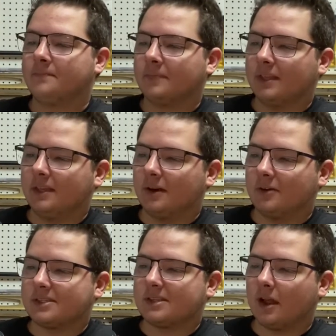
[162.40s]

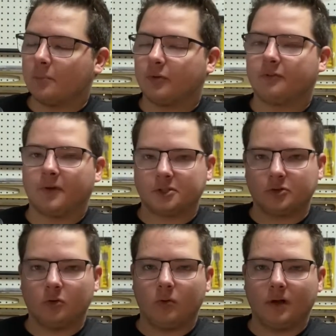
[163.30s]
It's not
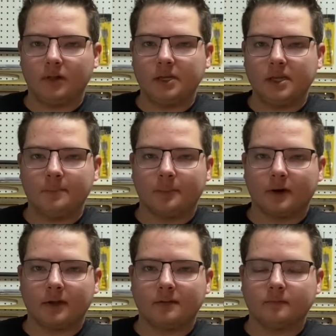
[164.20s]
professional quality,
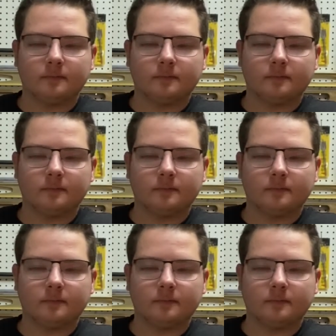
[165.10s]
but,